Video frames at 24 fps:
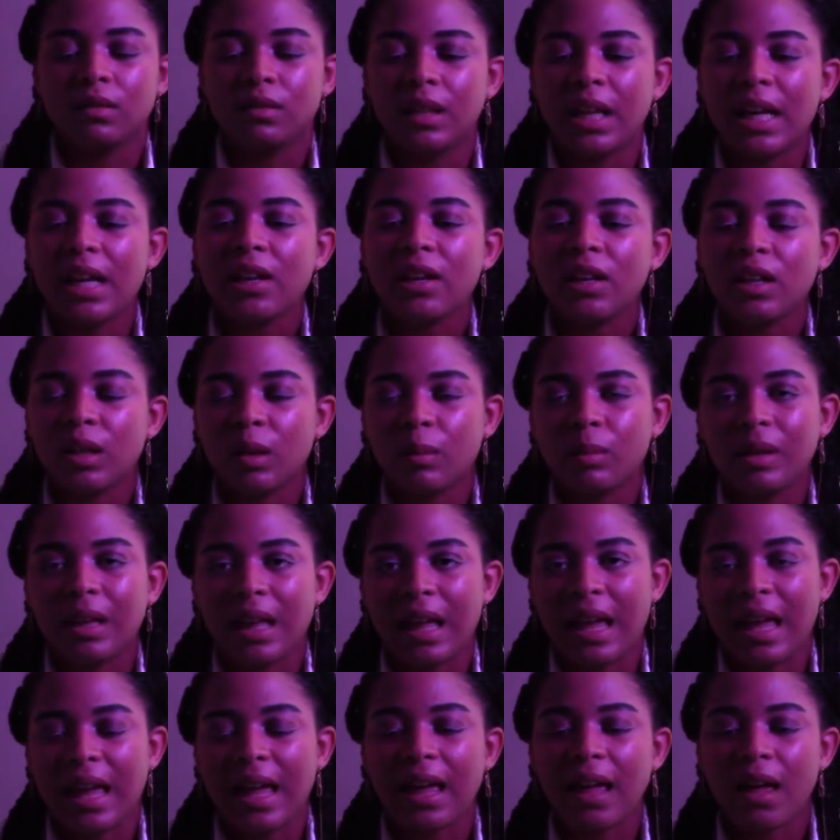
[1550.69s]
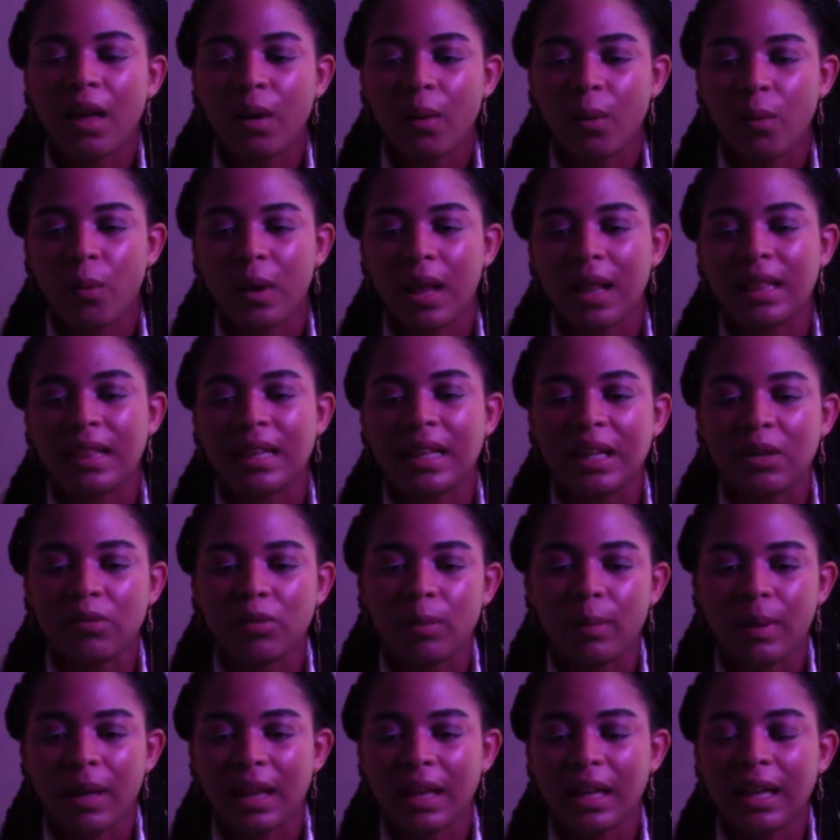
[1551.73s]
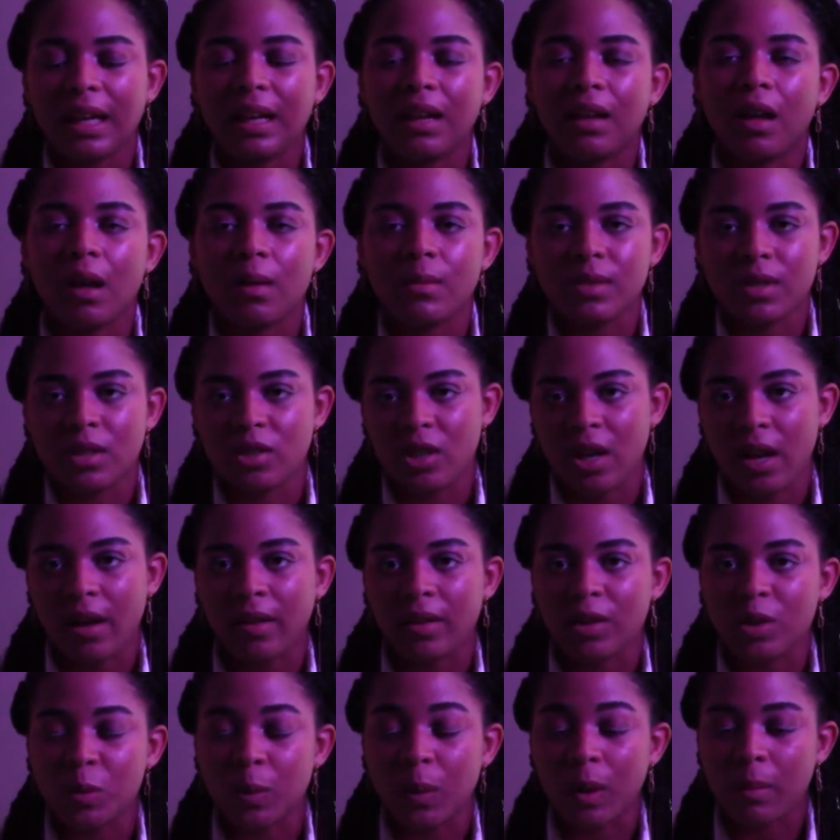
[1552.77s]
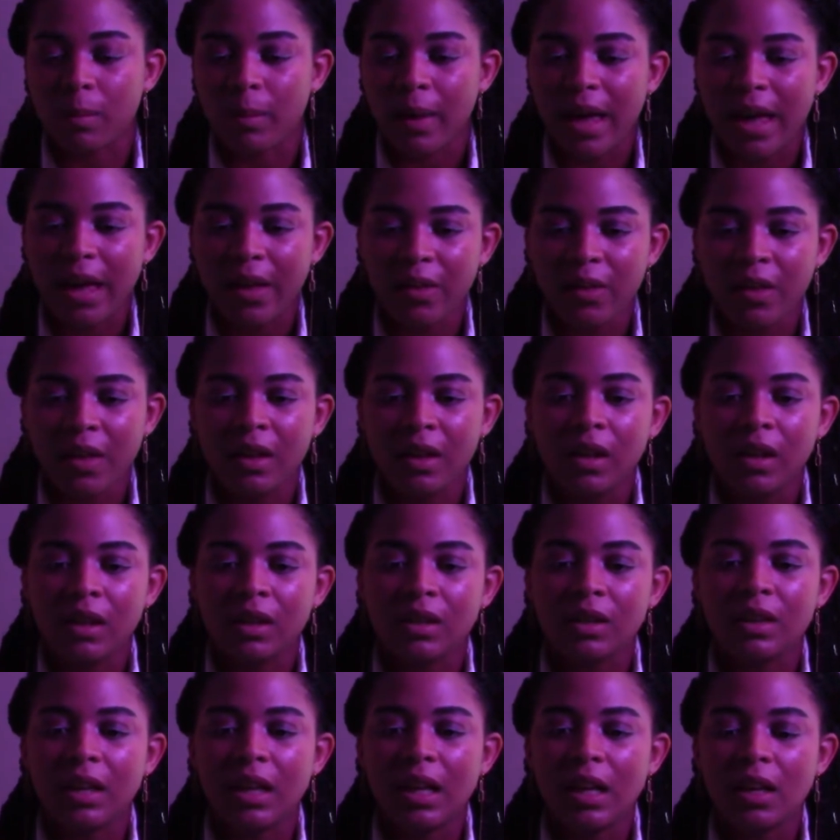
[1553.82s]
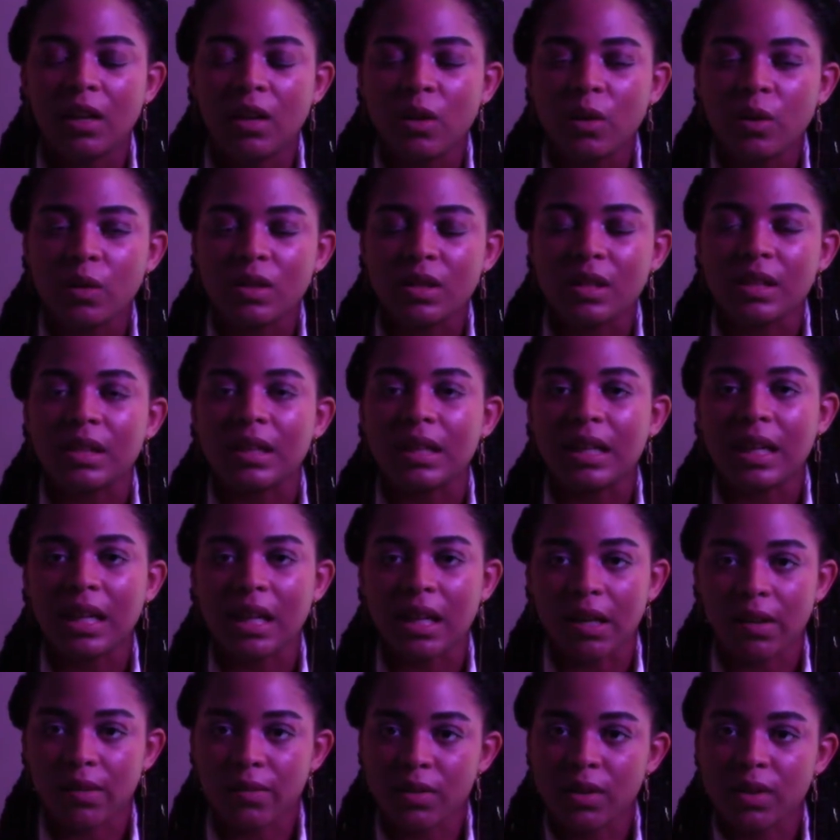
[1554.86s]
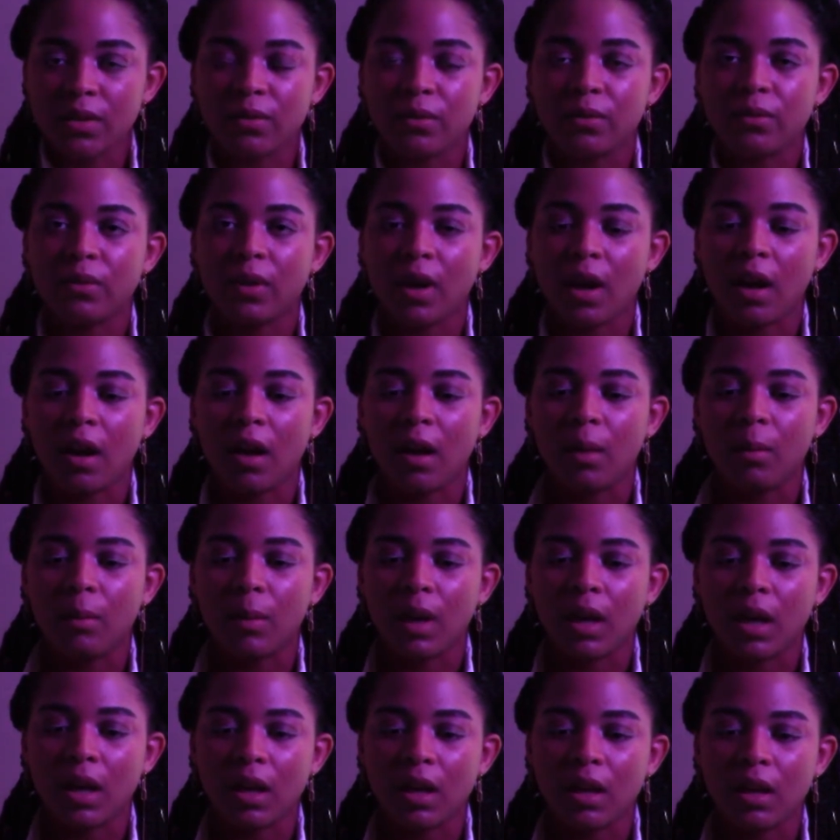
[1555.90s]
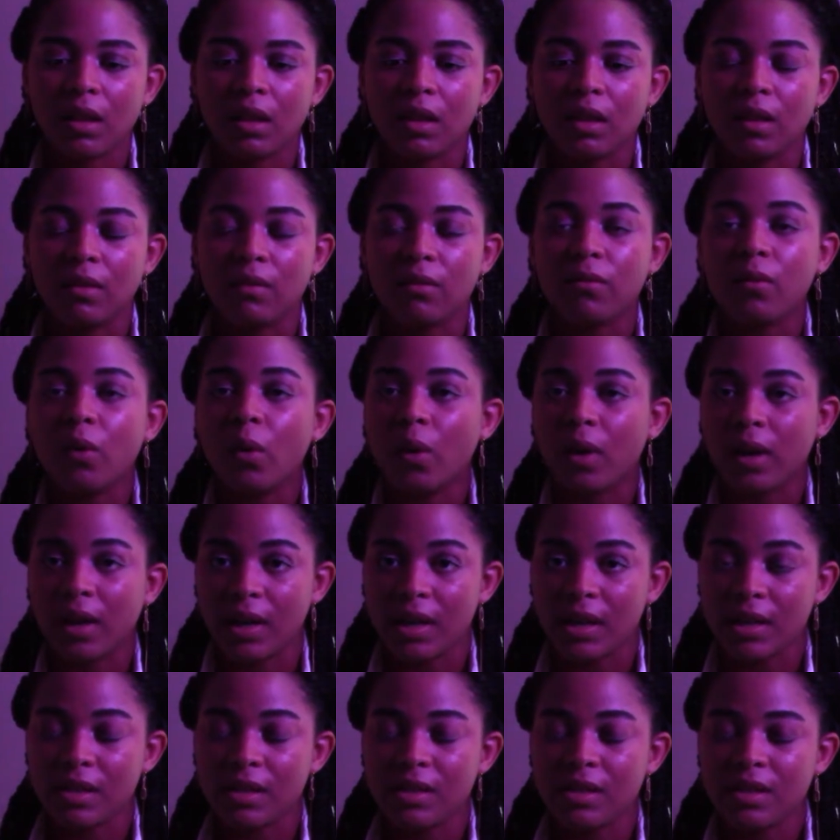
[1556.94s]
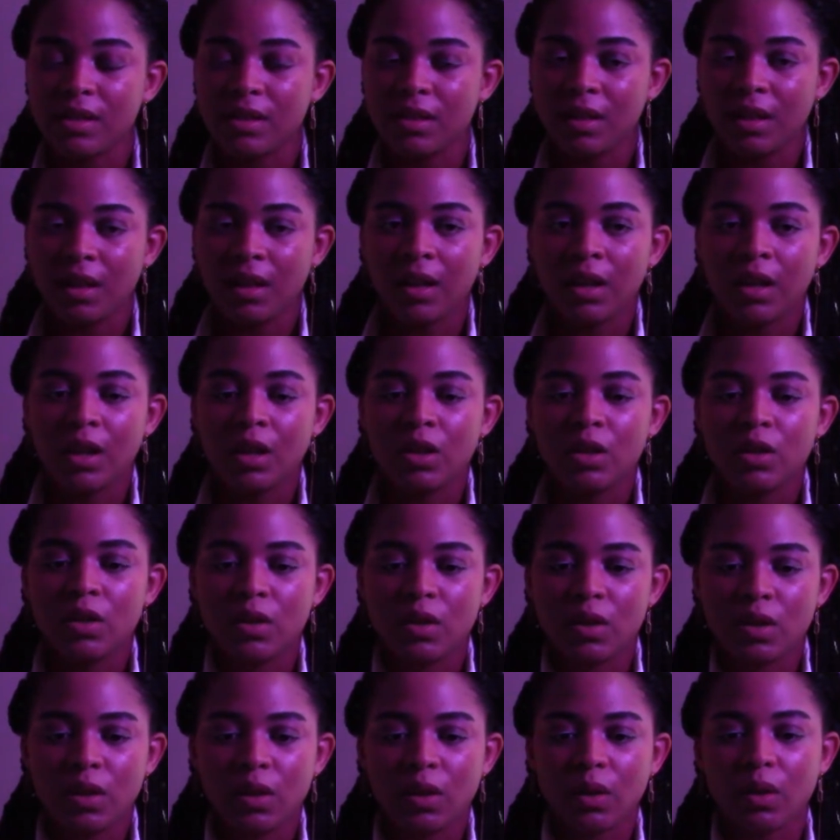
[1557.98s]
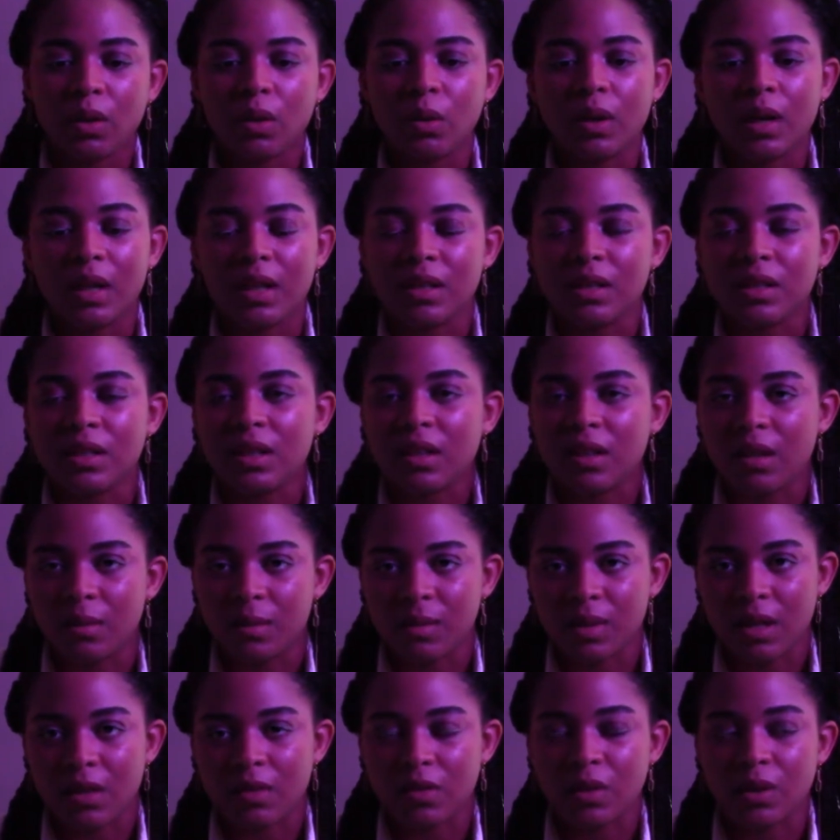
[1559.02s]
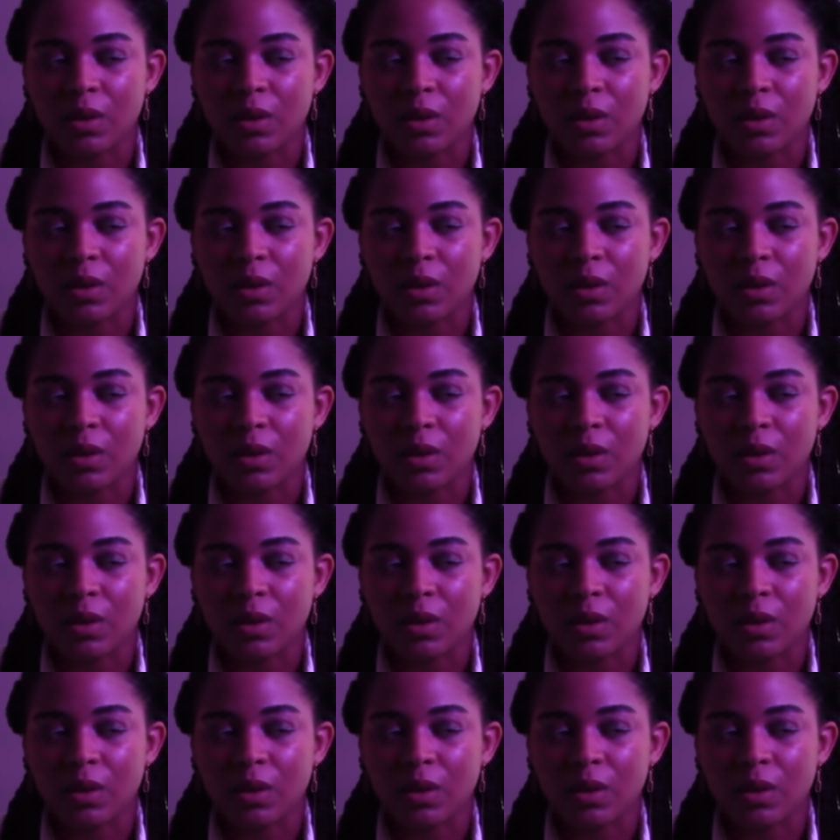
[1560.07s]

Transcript: Later in the play, when the rebellion comes to challenge Macbeth, they use leaves from the forest to conceal themselves.